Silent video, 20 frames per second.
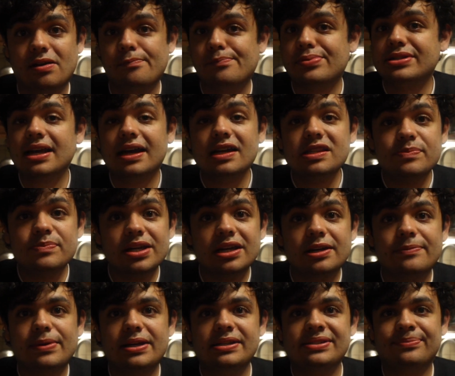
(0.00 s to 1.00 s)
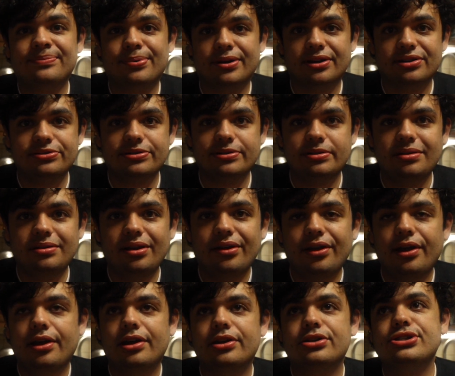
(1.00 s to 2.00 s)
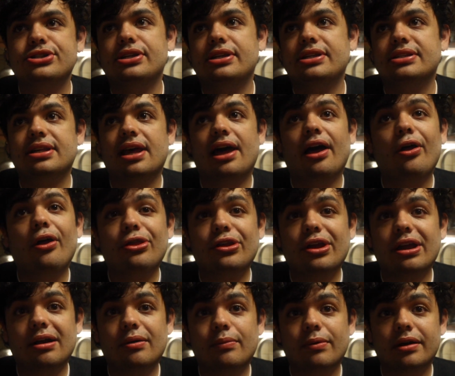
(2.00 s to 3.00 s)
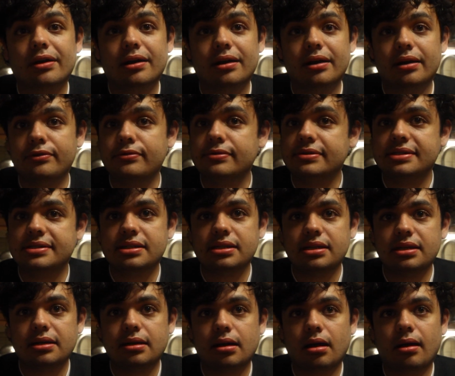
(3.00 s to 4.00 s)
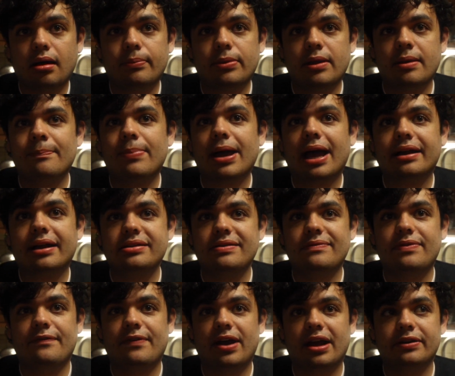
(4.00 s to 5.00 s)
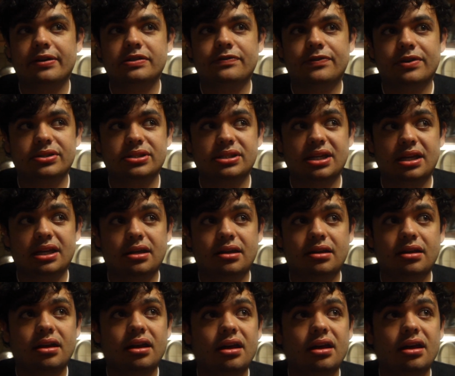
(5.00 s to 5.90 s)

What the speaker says: Besides being an amazing person, she's a healthcare worker who's seen the impact of the virus firsthand.